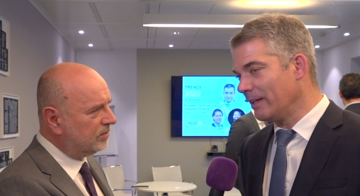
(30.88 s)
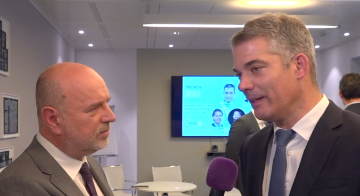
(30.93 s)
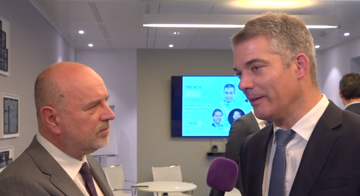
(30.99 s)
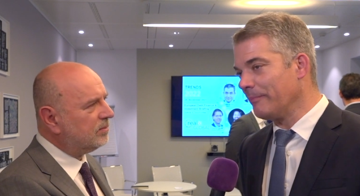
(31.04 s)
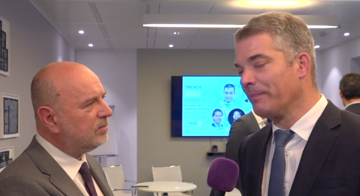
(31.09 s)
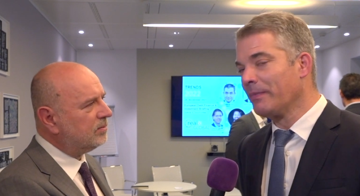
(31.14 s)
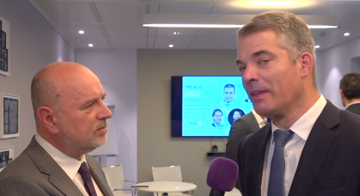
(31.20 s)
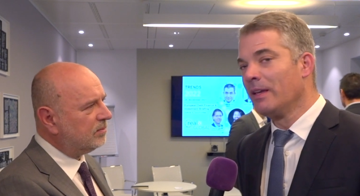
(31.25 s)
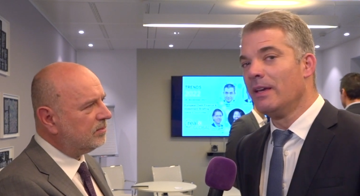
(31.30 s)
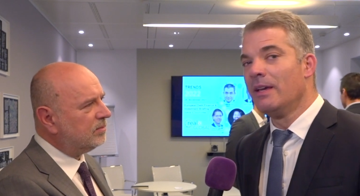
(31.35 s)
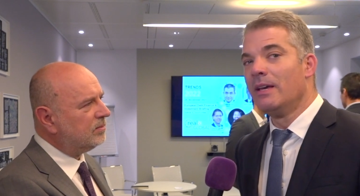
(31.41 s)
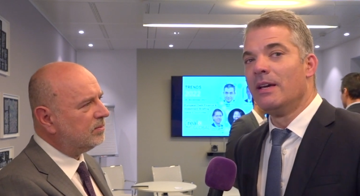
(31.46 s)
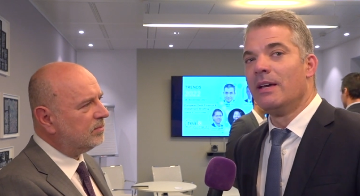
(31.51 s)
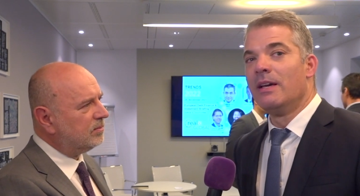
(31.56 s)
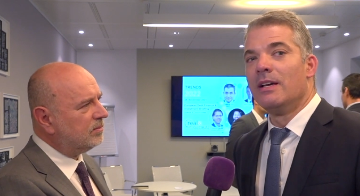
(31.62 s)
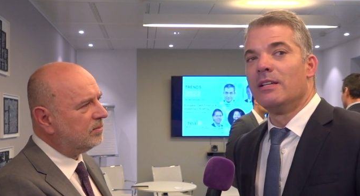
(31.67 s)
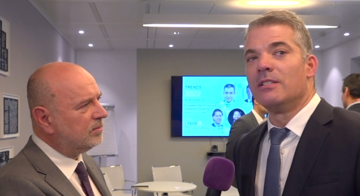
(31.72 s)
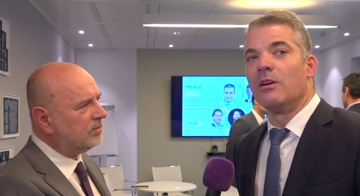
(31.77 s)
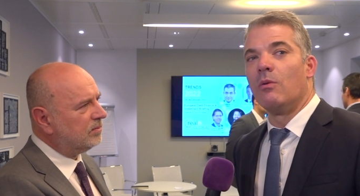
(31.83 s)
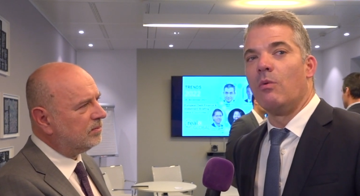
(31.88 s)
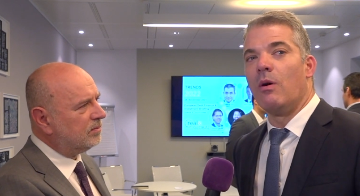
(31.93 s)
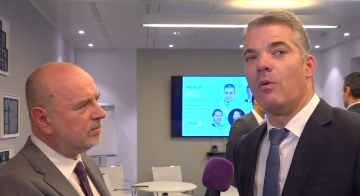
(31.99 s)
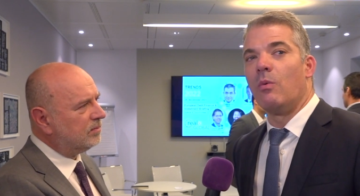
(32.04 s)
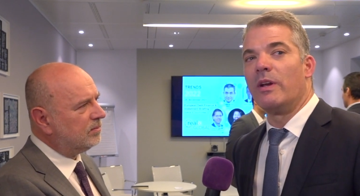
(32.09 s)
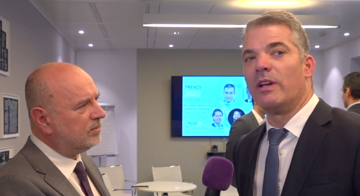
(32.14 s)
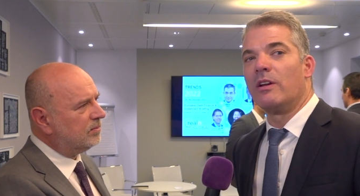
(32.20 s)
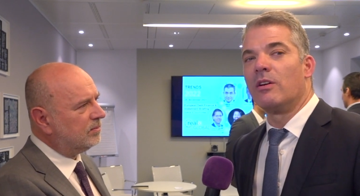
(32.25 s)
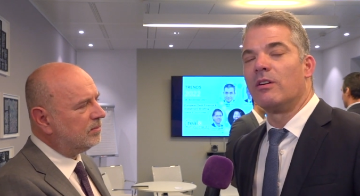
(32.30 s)
Speaker 1: Yeah? So what
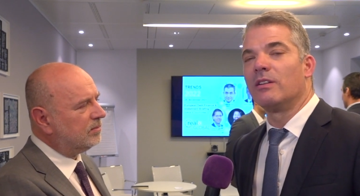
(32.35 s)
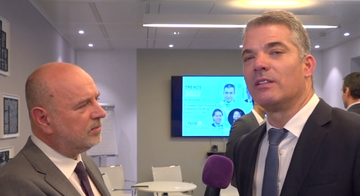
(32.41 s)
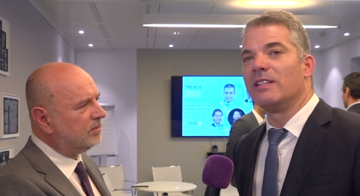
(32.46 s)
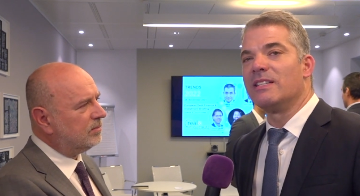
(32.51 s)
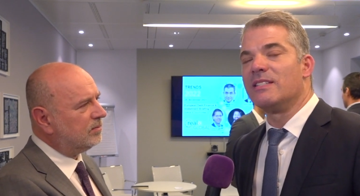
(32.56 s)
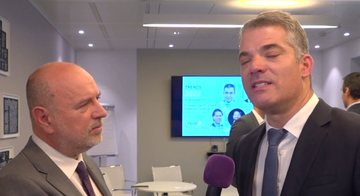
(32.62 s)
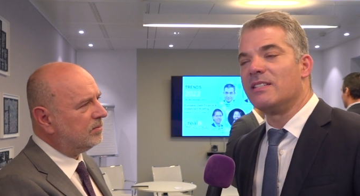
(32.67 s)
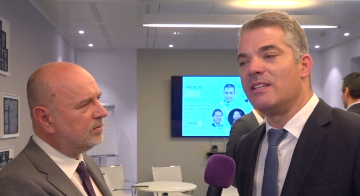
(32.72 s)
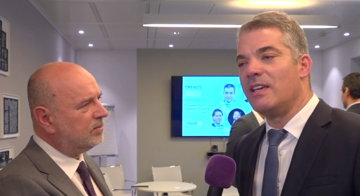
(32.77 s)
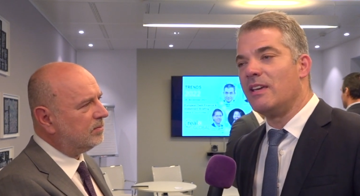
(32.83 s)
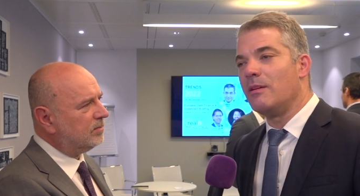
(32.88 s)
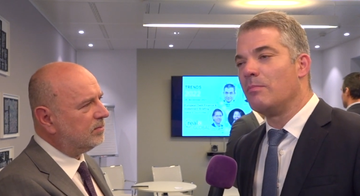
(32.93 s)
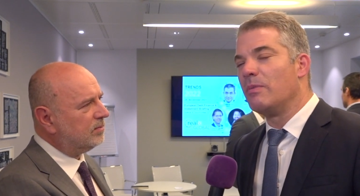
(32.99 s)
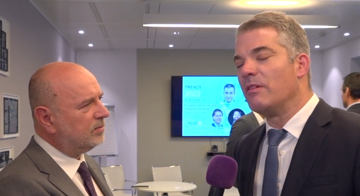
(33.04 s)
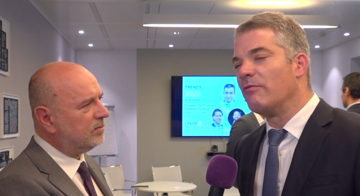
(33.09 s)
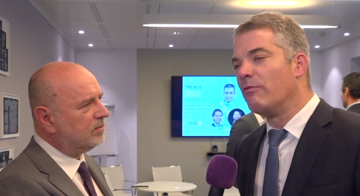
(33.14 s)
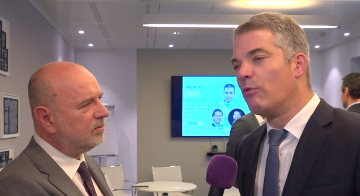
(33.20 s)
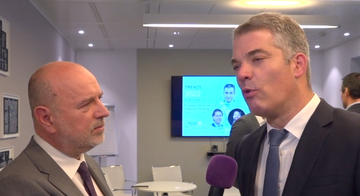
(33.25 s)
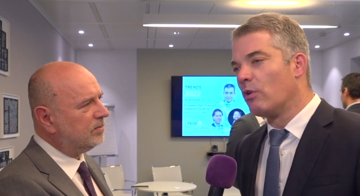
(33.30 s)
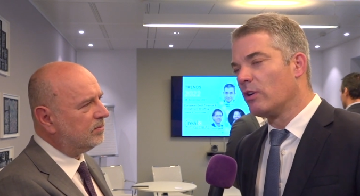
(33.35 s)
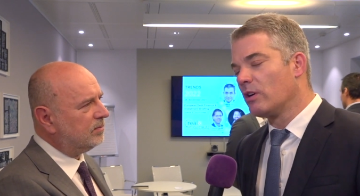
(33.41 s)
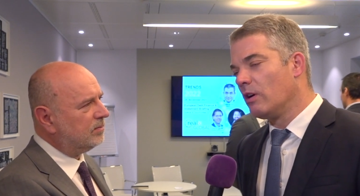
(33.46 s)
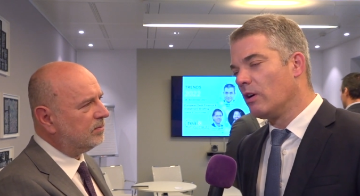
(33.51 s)
we currently see before